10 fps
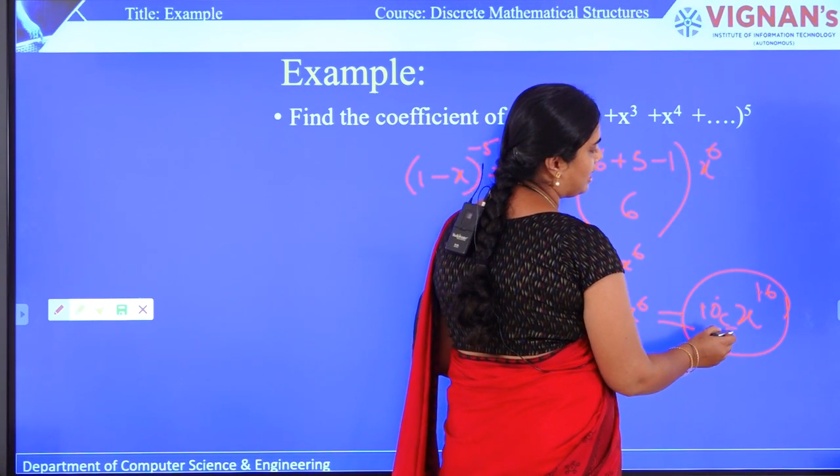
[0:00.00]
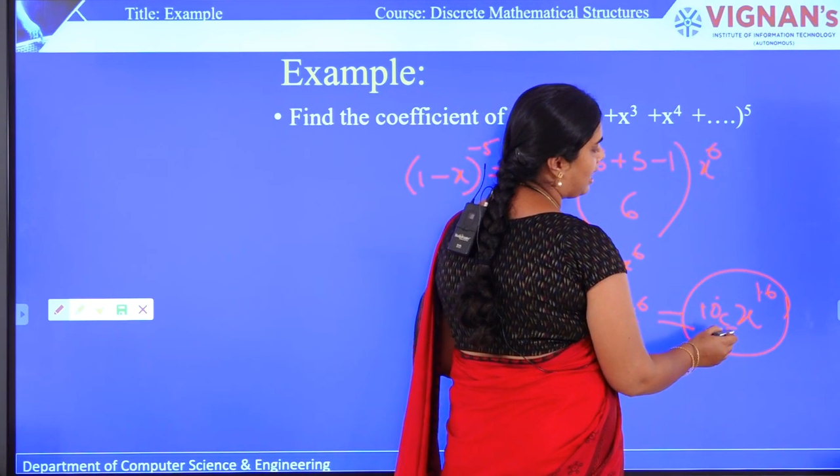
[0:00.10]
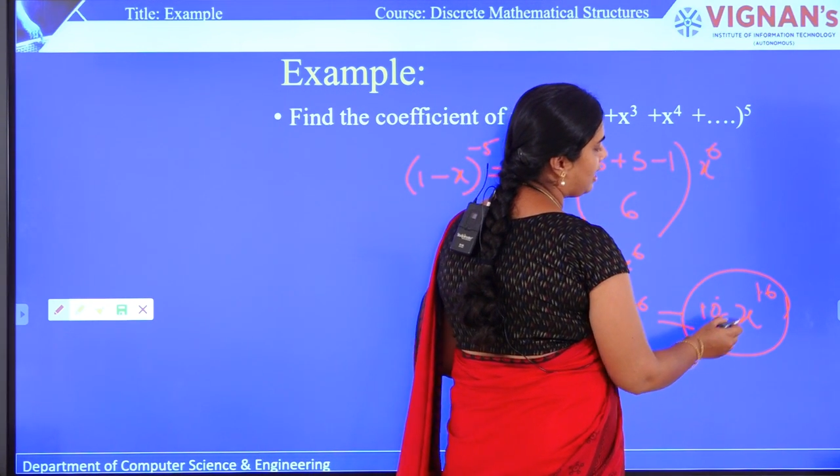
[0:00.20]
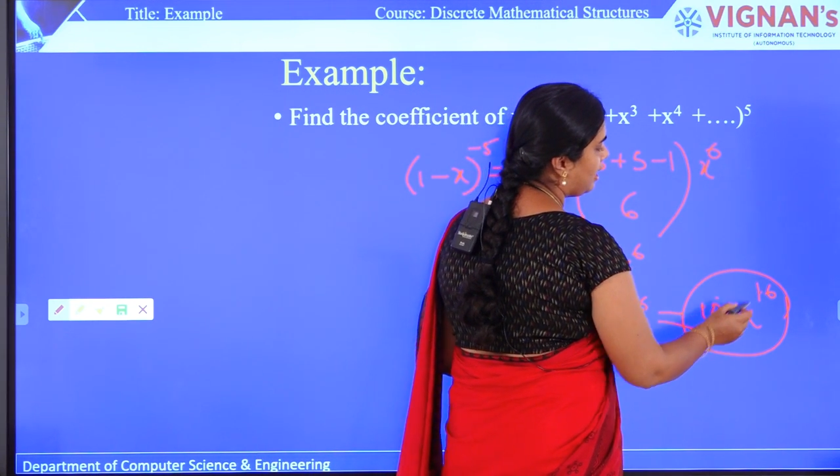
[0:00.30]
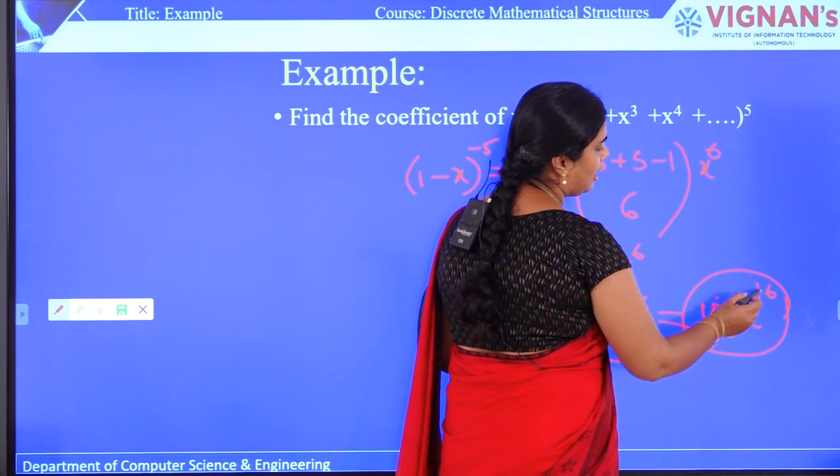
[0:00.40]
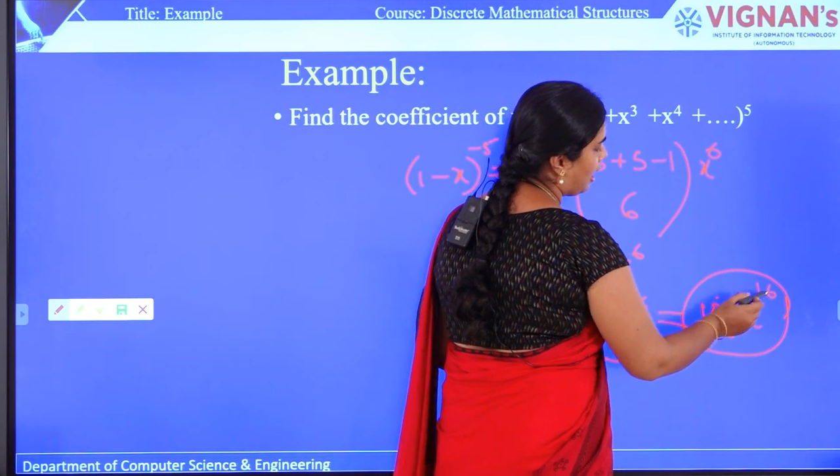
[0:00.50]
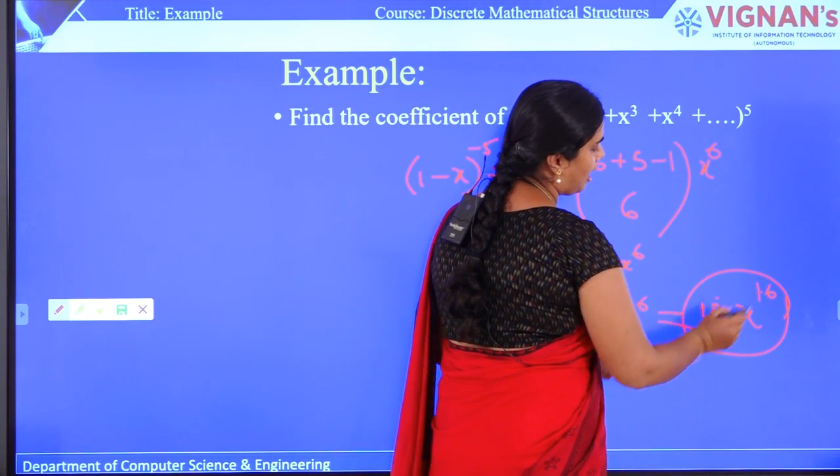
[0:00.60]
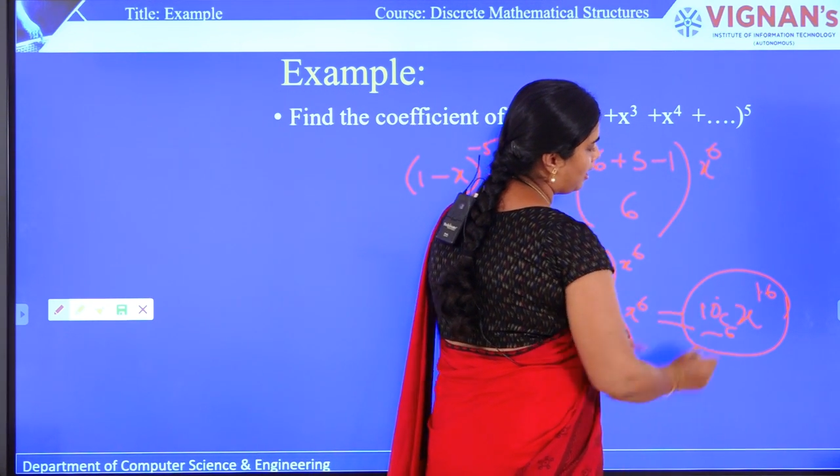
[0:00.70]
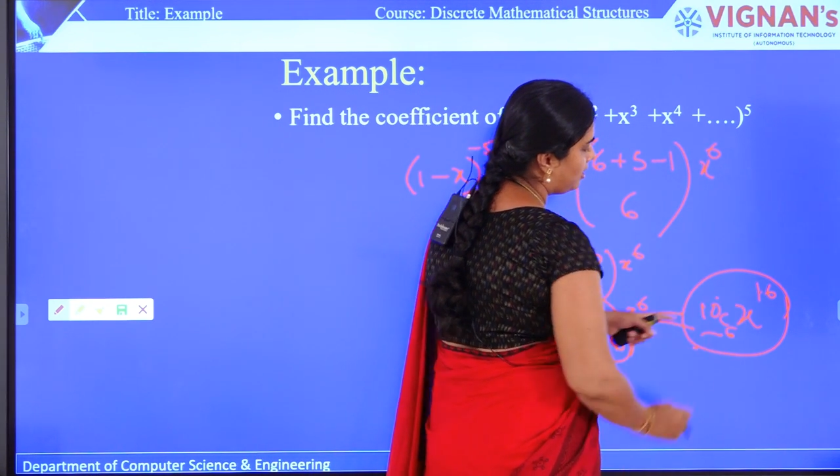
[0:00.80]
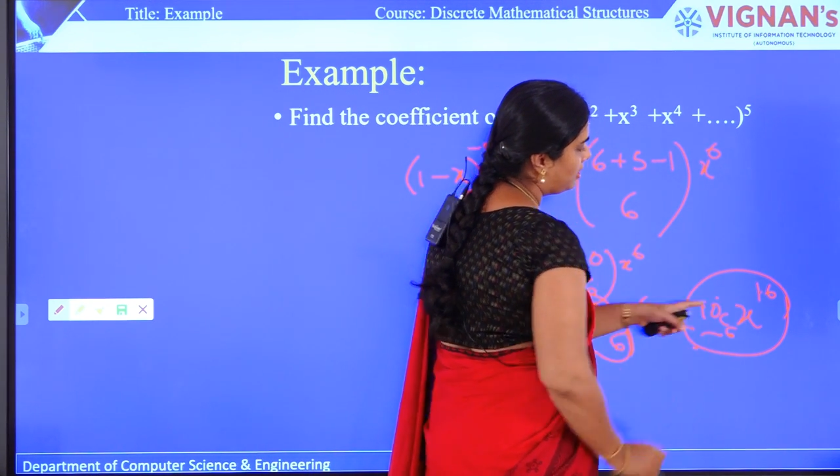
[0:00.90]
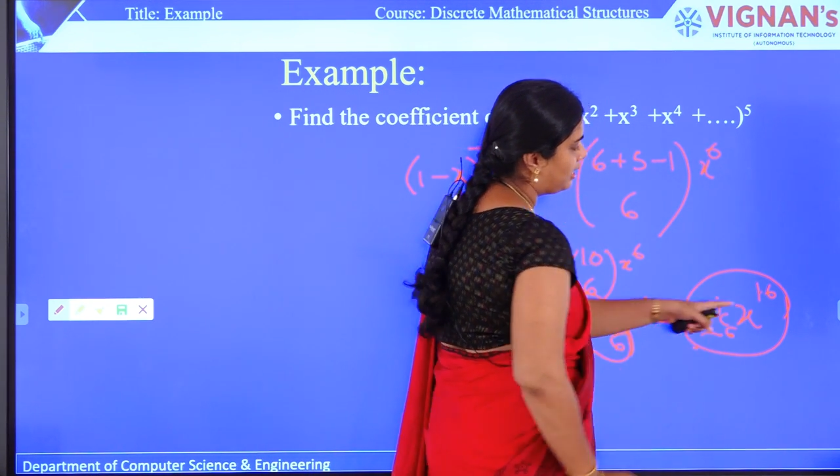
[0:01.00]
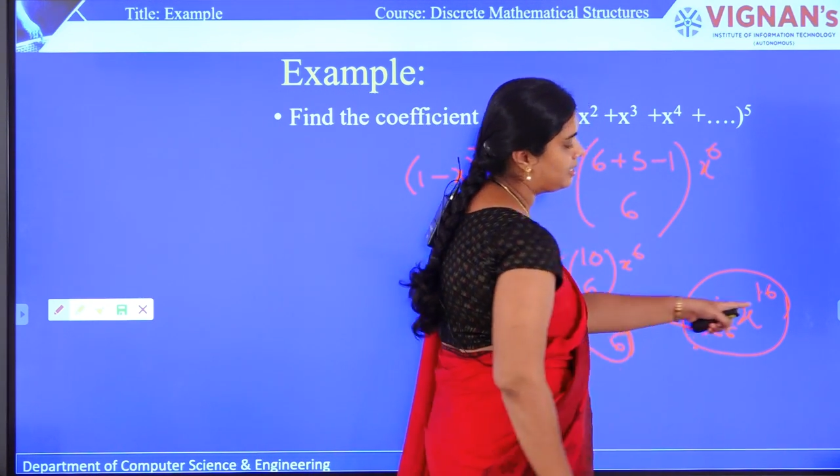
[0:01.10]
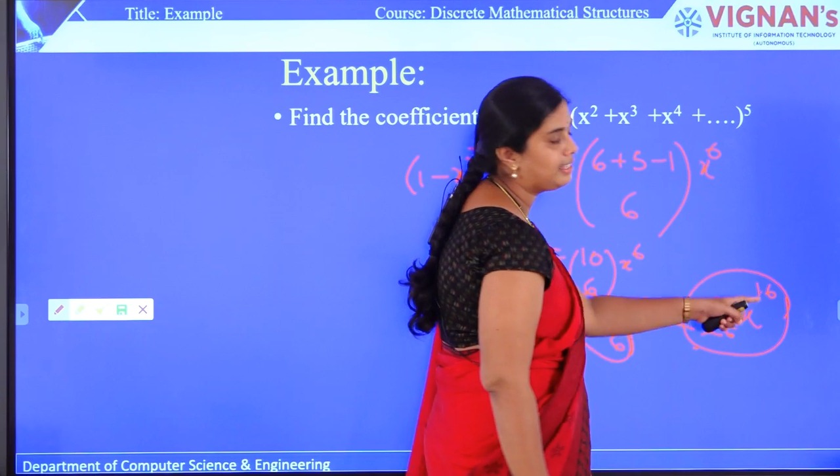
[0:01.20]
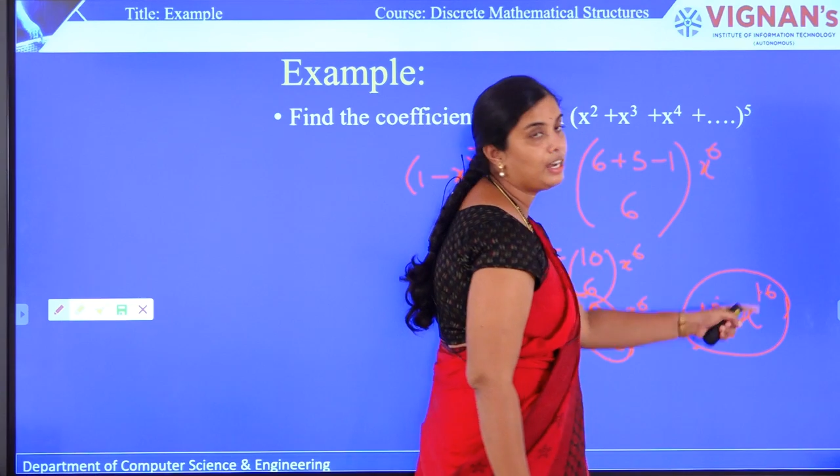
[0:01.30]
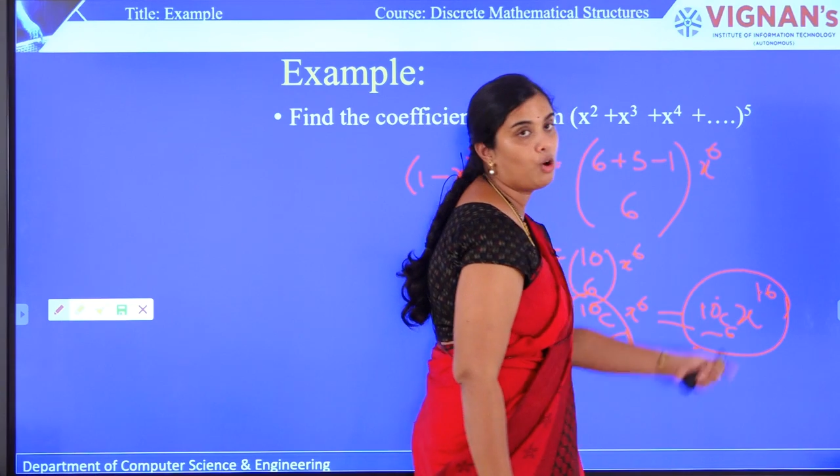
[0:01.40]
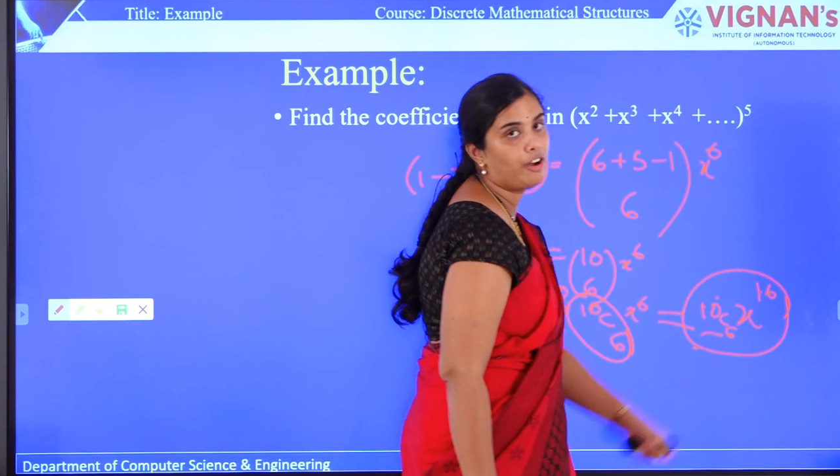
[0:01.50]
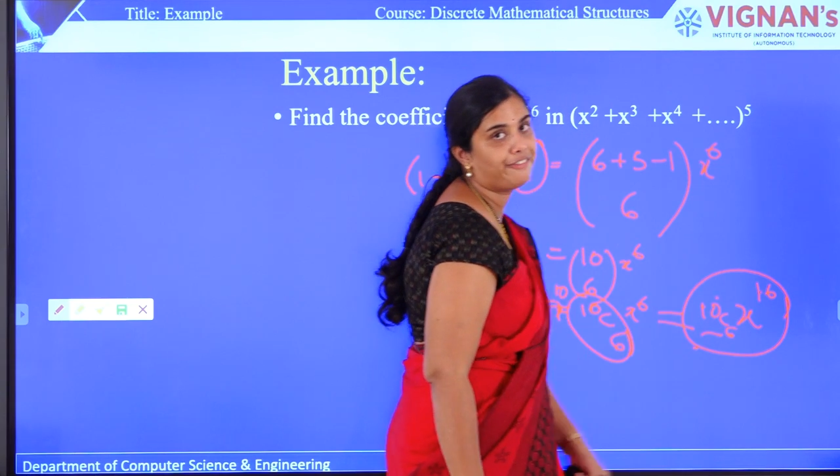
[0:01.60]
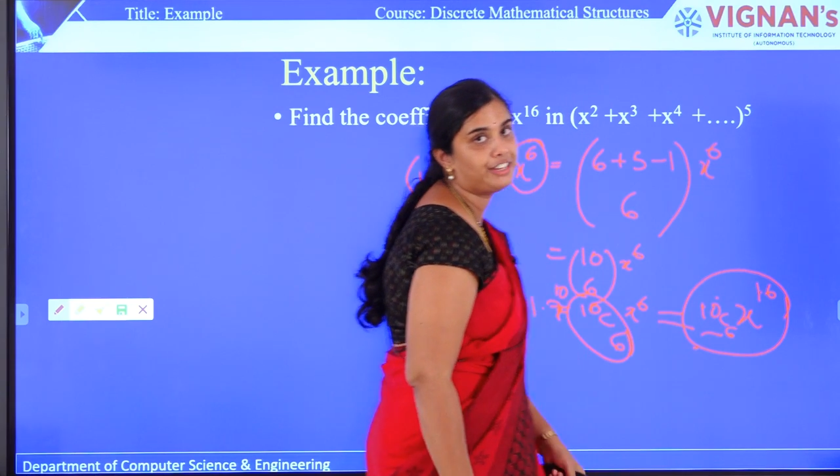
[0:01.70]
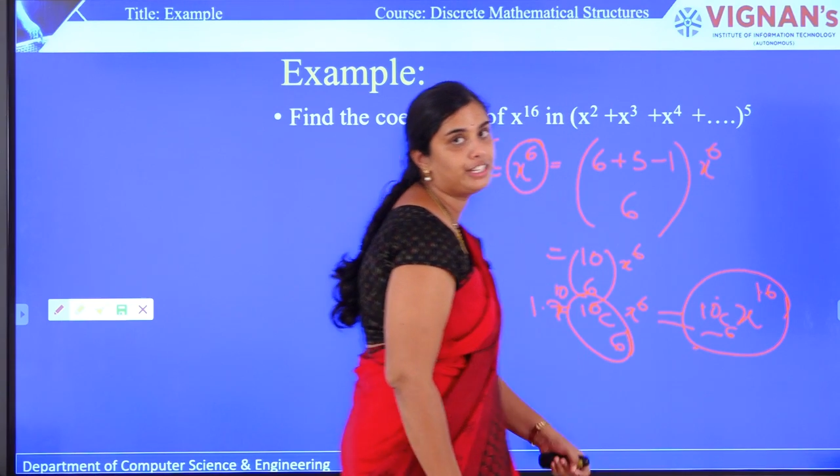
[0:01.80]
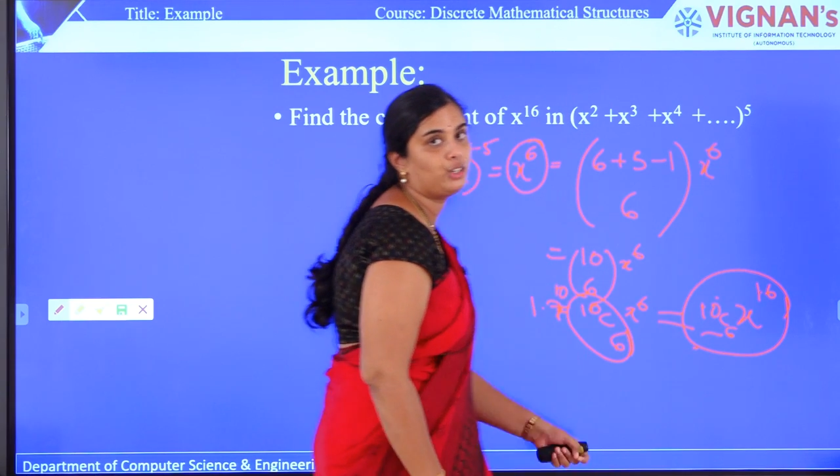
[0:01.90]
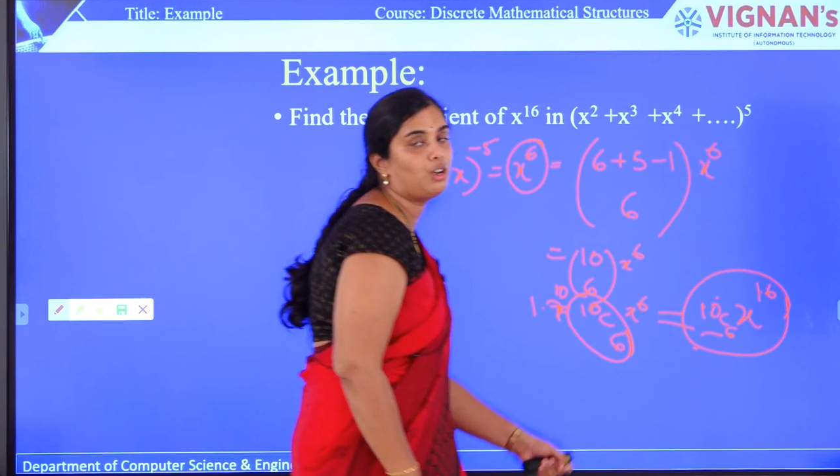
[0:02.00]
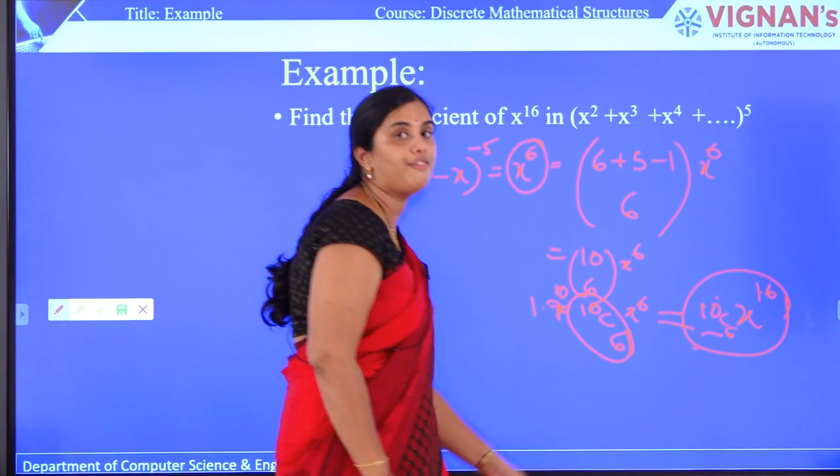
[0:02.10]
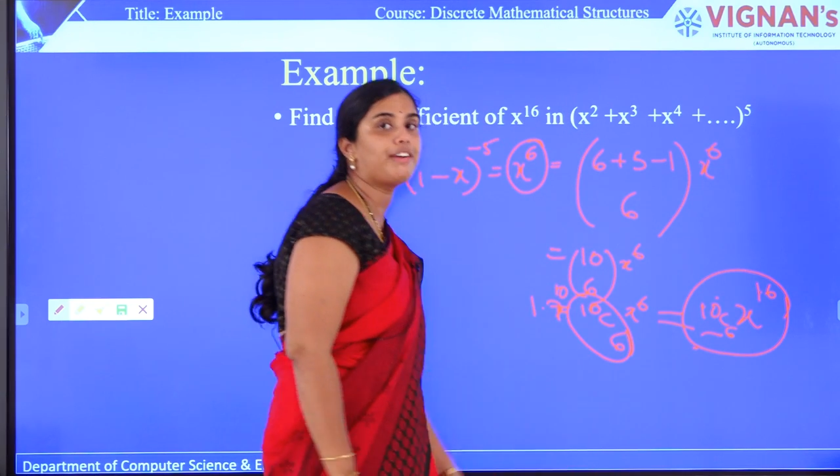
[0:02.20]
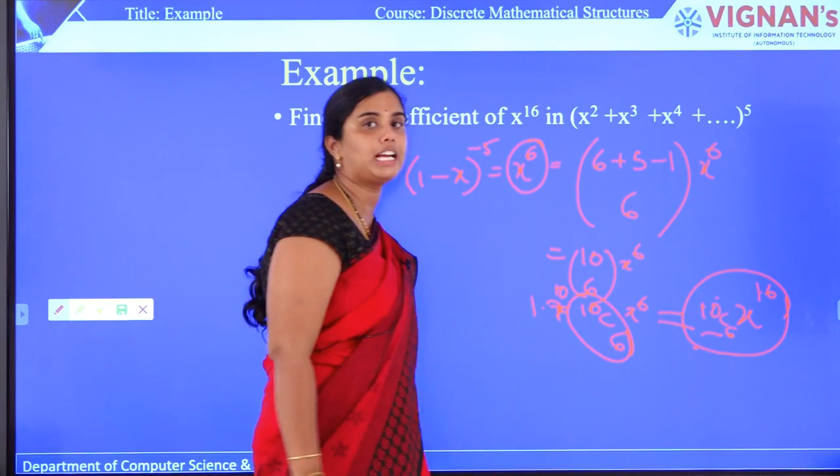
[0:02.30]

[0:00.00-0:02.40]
there, is the coefficient of